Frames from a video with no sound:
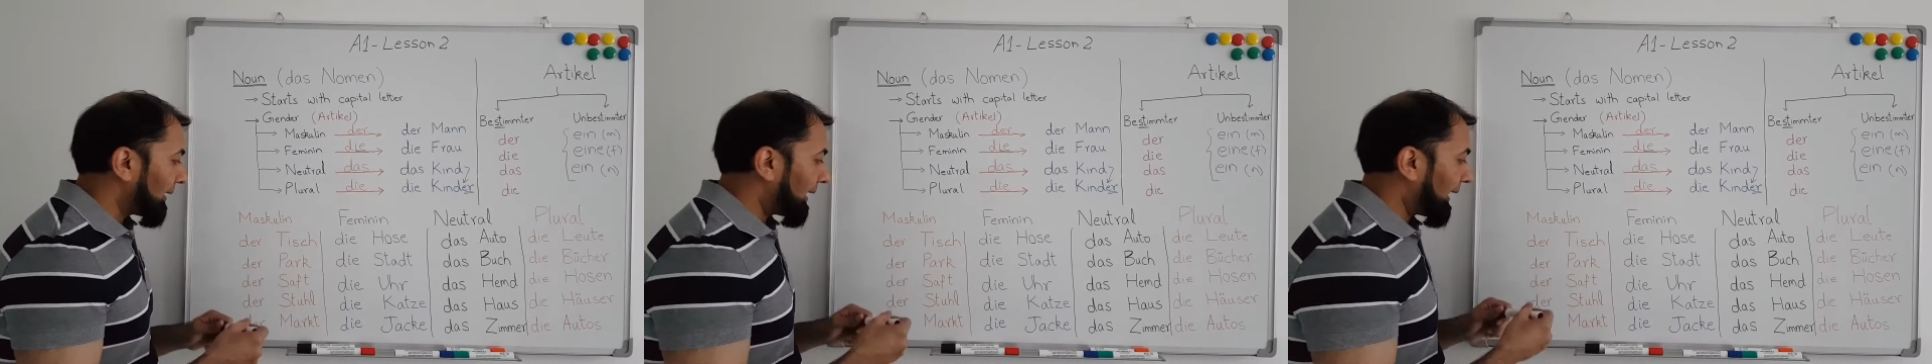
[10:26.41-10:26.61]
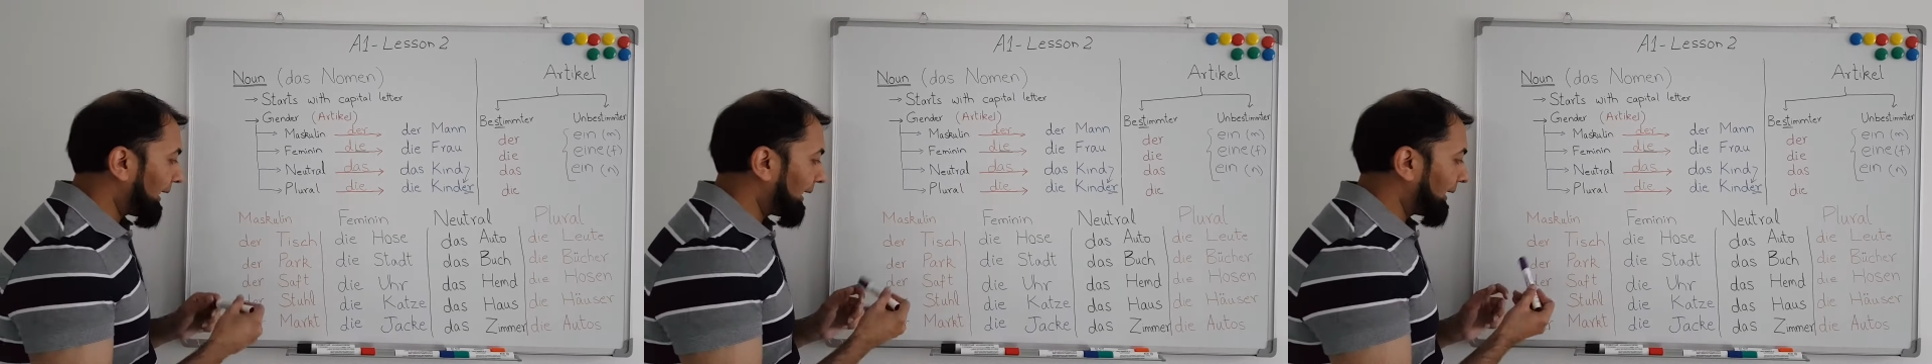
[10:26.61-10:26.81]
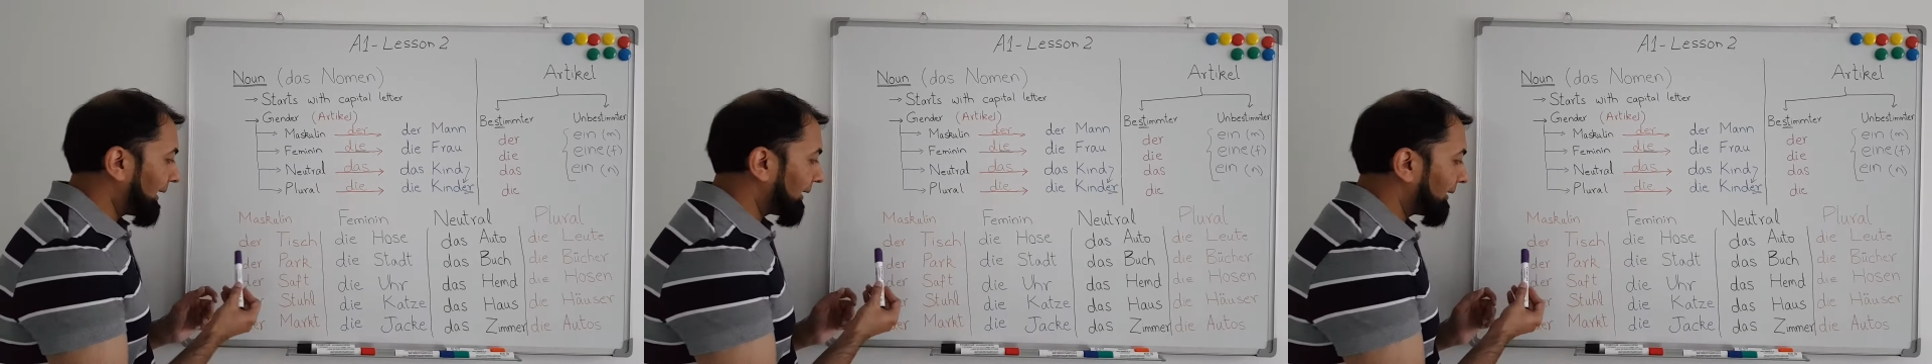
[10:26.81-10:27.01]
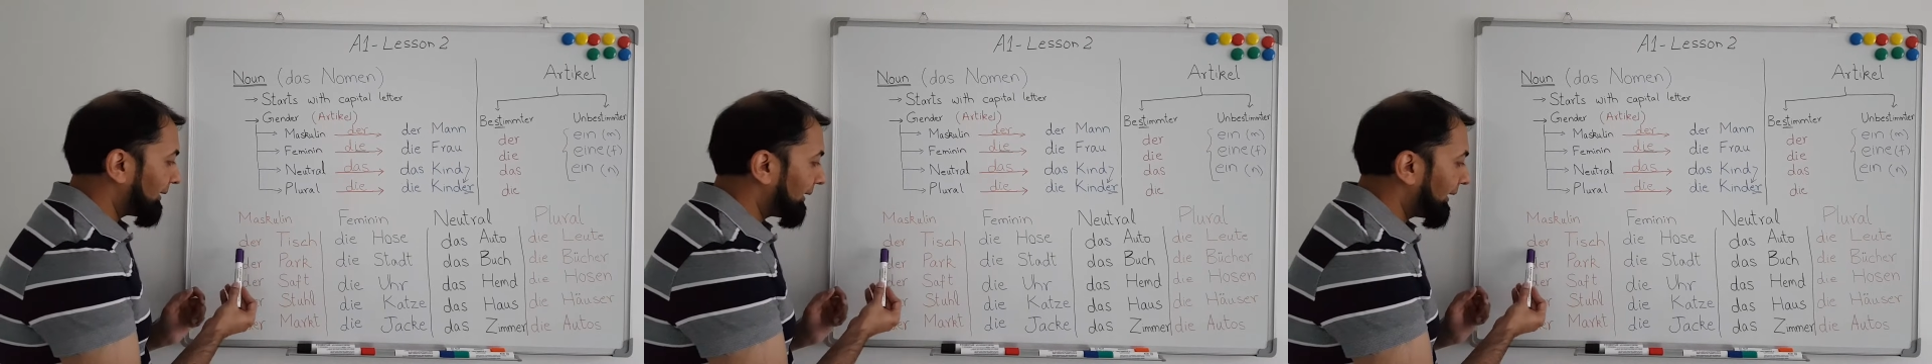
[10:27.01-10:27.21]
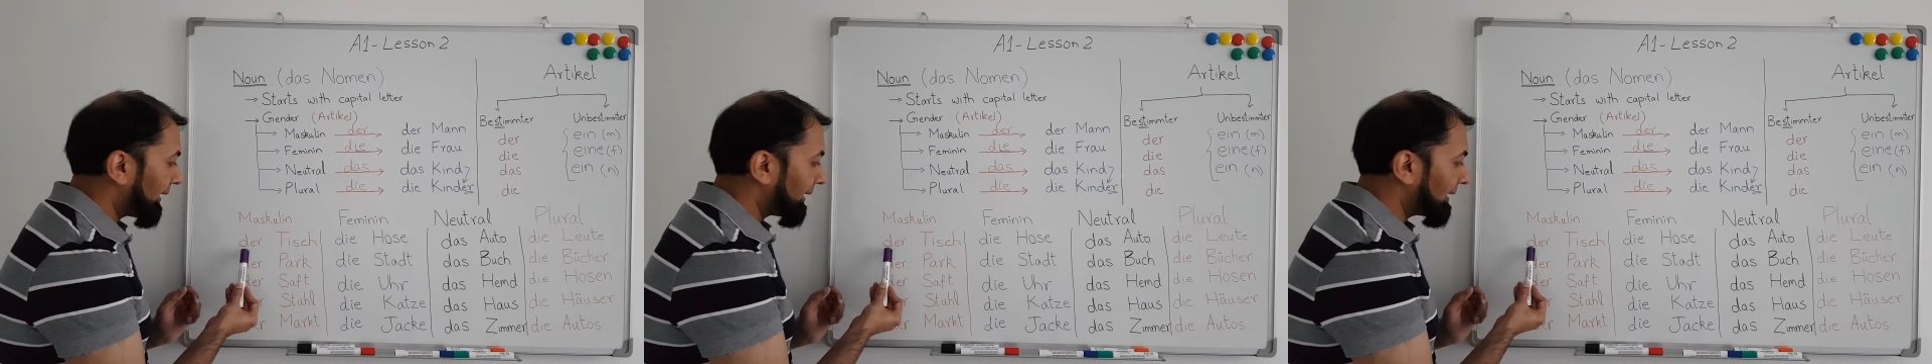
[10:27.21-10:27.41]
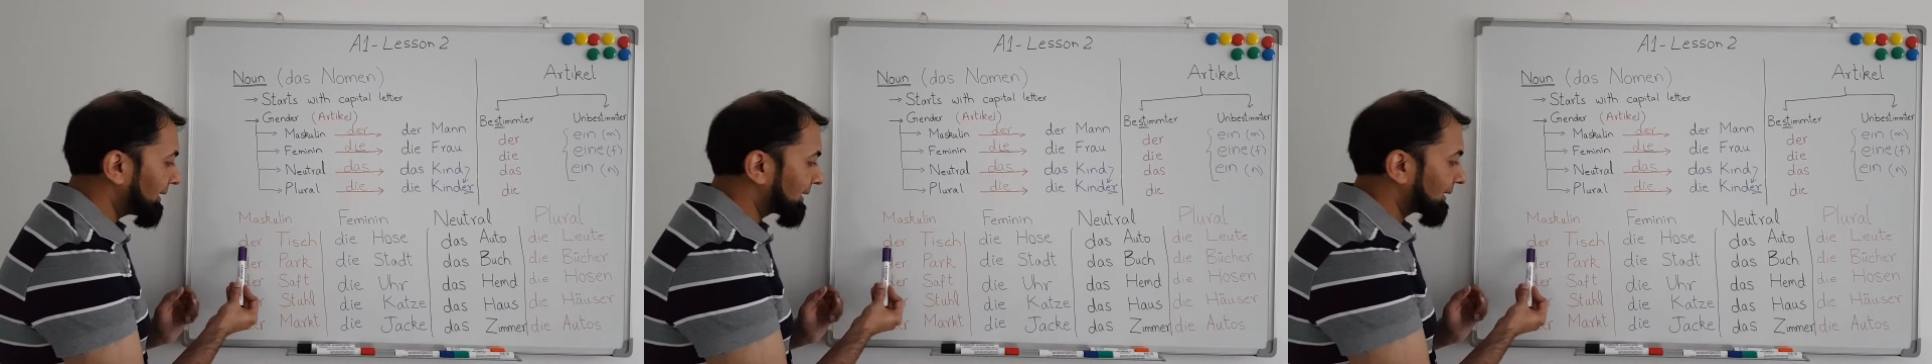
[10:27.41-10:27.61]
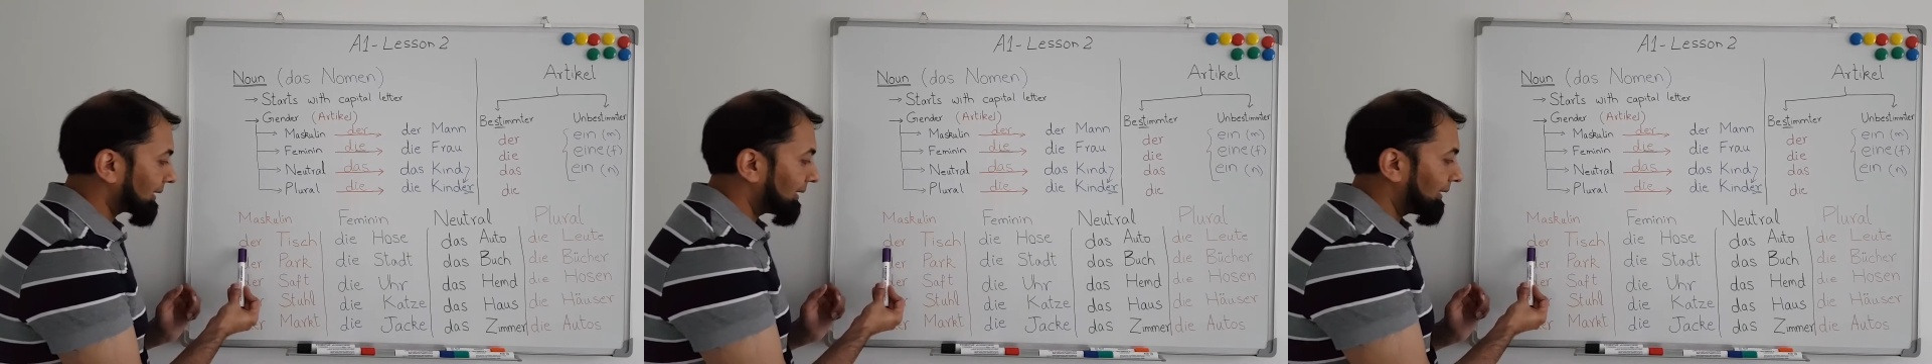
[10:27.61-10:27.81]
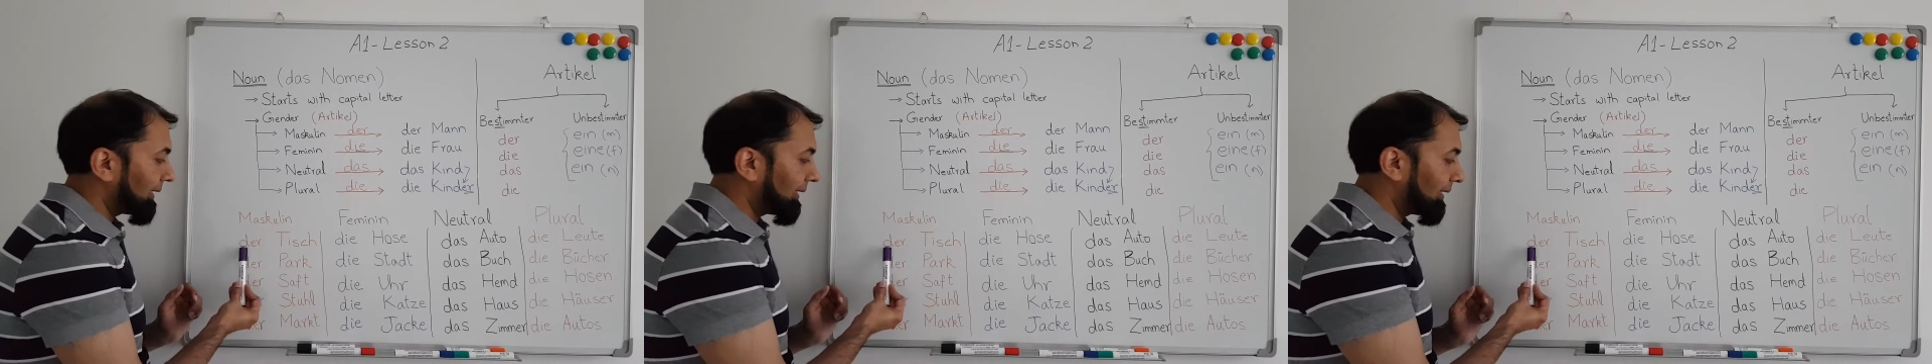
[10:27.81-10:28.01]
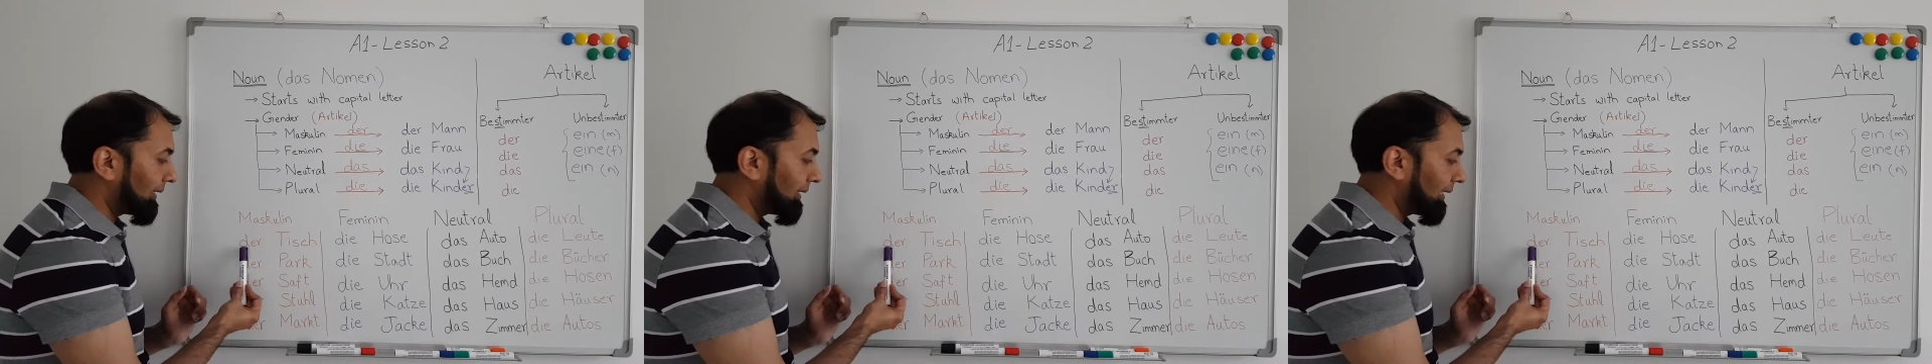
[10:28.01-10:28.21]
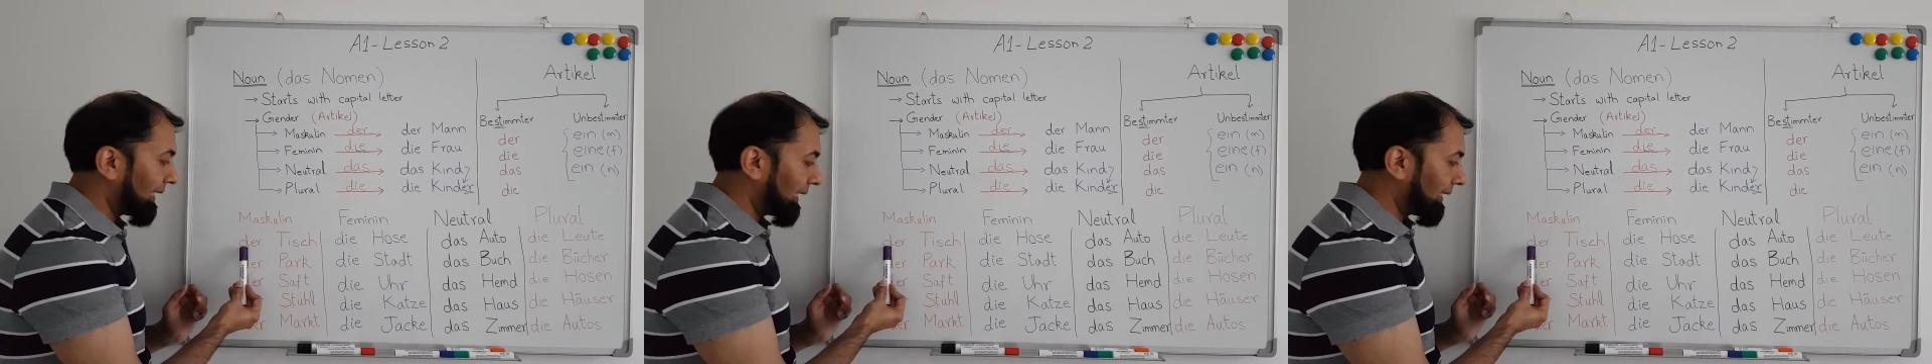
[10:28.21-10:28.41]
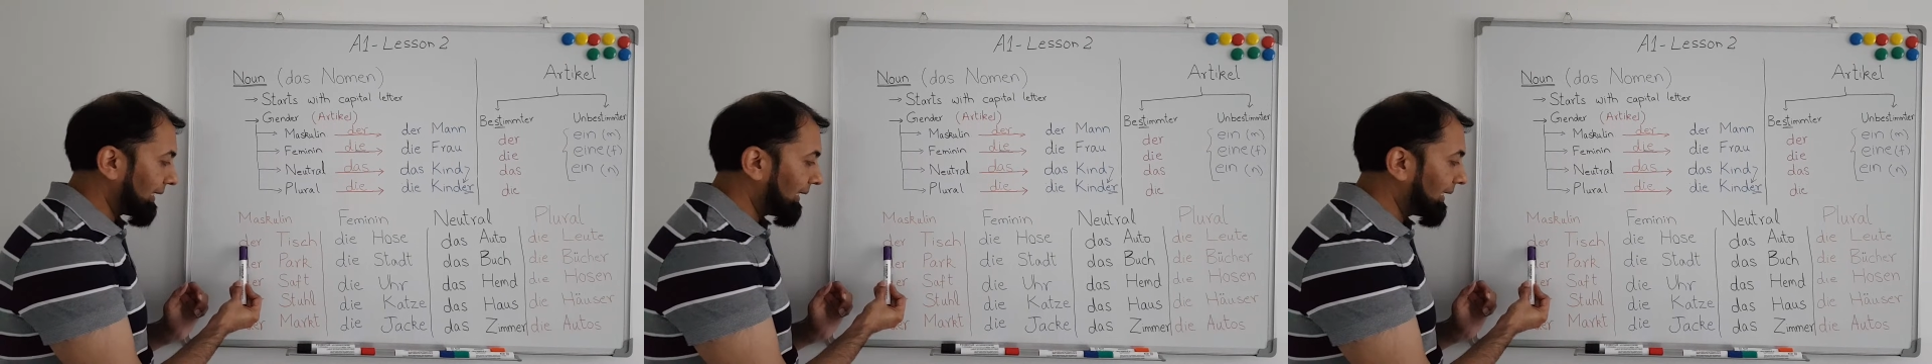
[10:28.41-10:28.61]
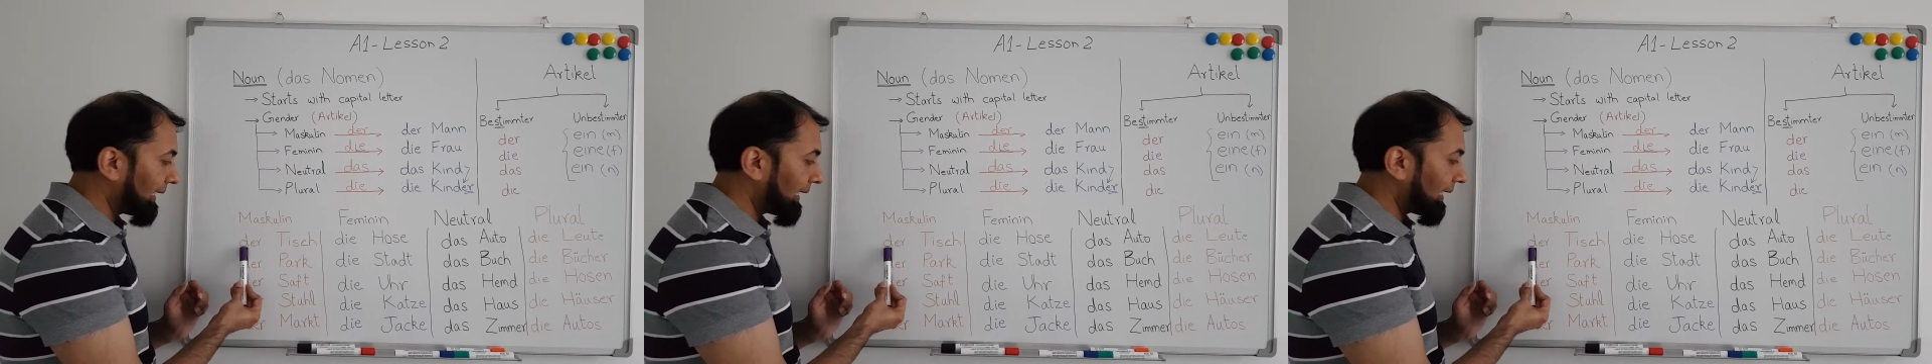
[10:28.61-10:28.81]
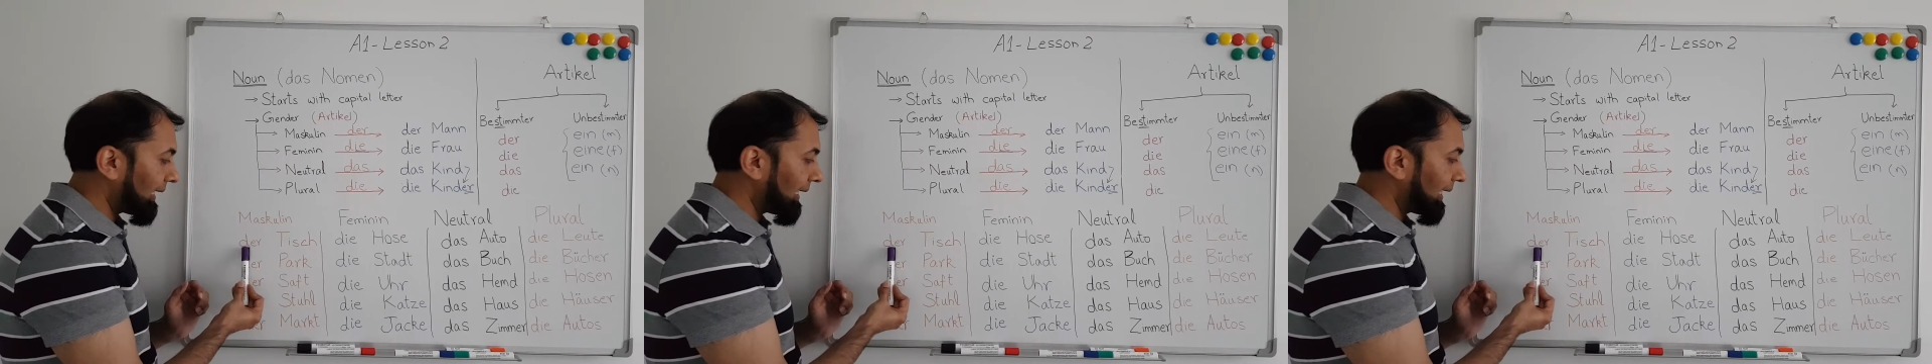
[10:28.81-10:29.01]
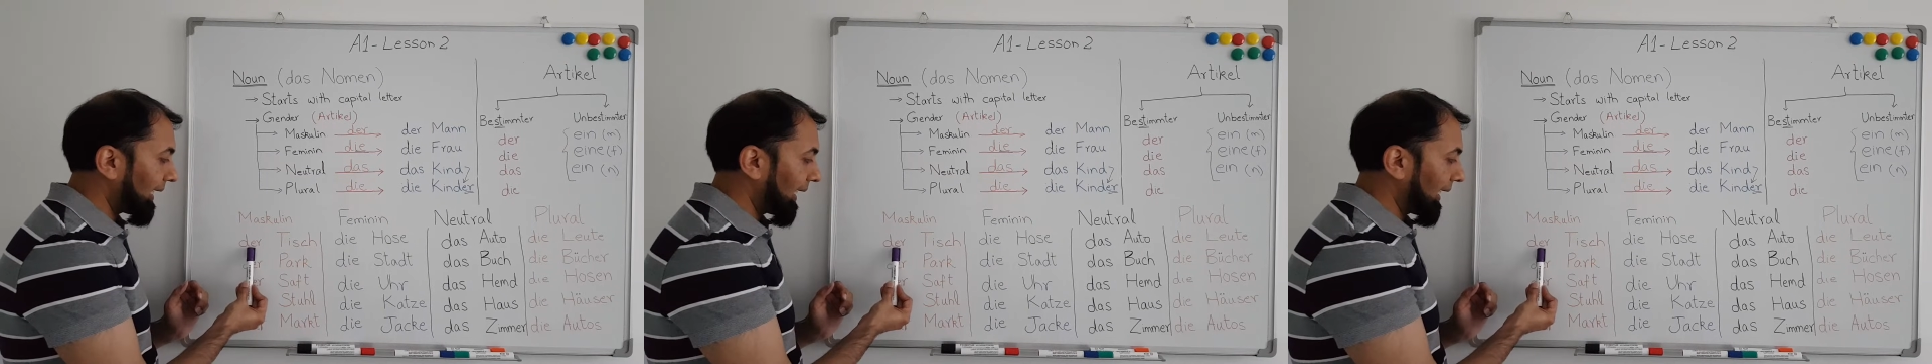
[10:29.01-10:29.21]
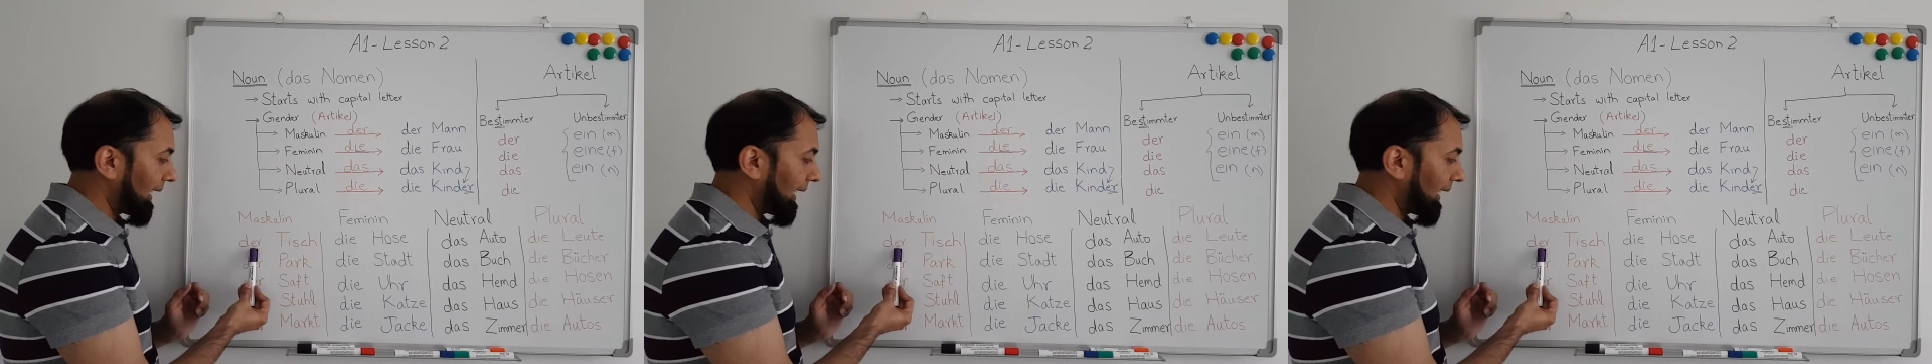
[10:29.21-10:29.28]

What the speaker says: and here is der,